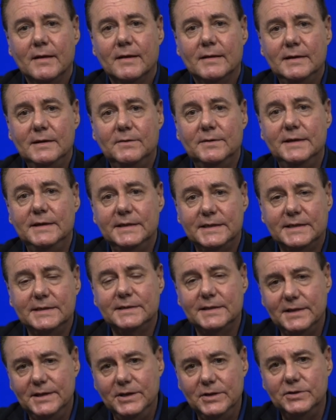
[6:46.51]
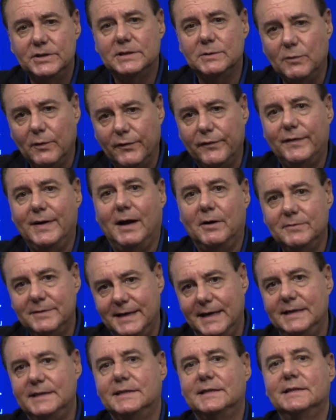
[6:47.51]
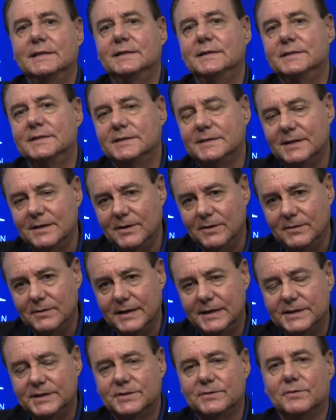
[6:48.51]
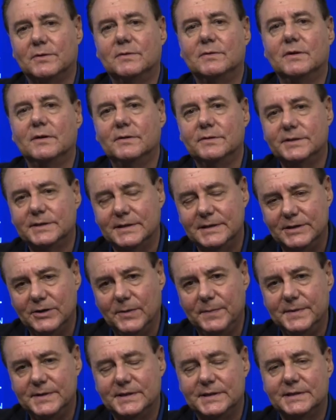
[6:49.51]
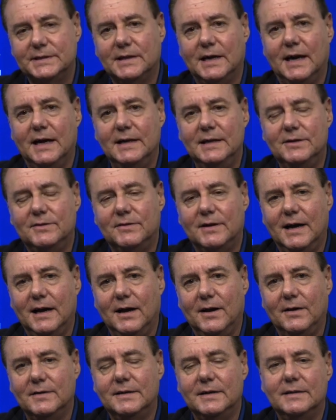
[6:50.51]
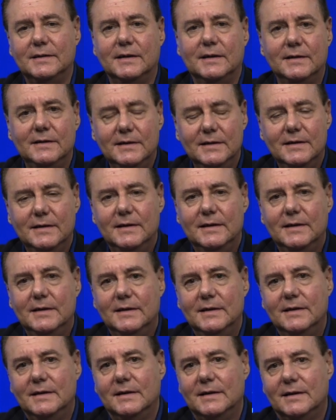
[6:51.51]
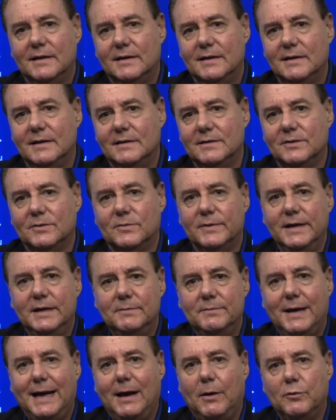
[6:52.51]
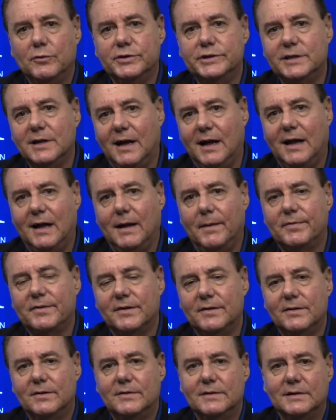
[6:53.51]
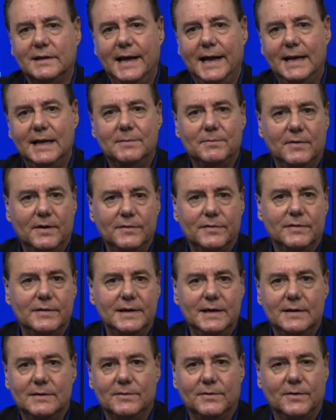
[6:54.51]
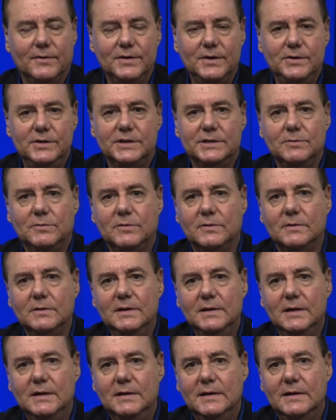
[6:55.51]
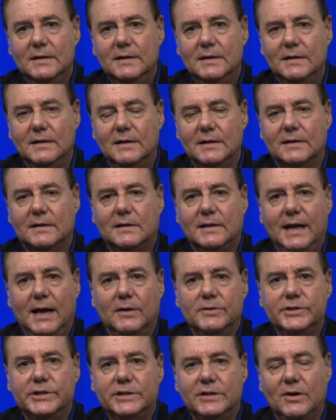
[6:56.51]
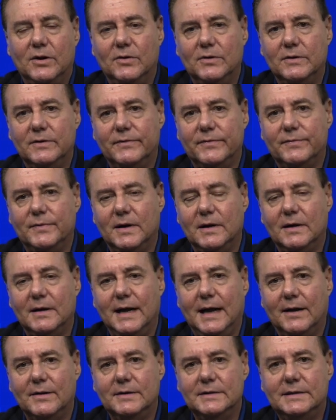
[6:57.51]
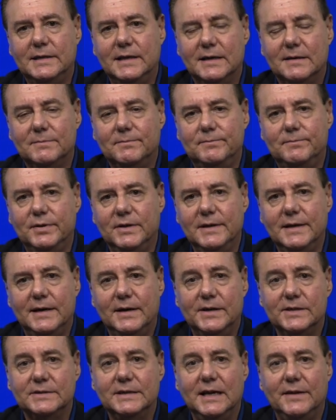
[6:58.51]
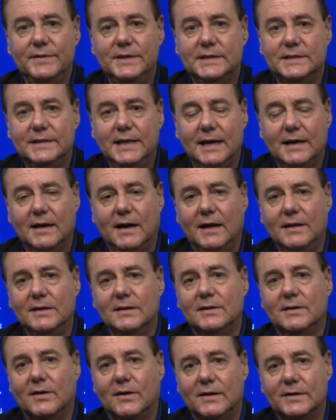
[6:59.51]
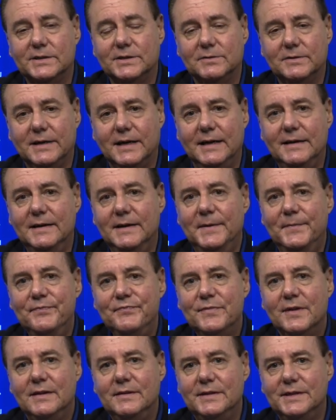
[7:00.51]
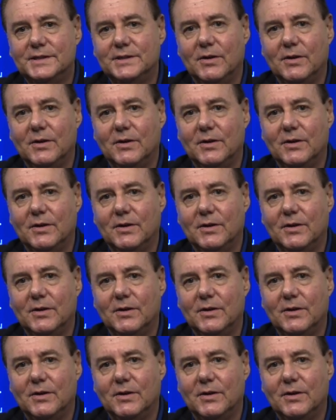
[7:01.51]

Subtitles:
you know, in addition to the usual foundations, you know, like Soros and the Open Society crowd and the and Lorene Powell Jobs and her Atlantic Monthly and all the usual clown show of out-of-tech billionaires, you have these tech oligarchs, okay? This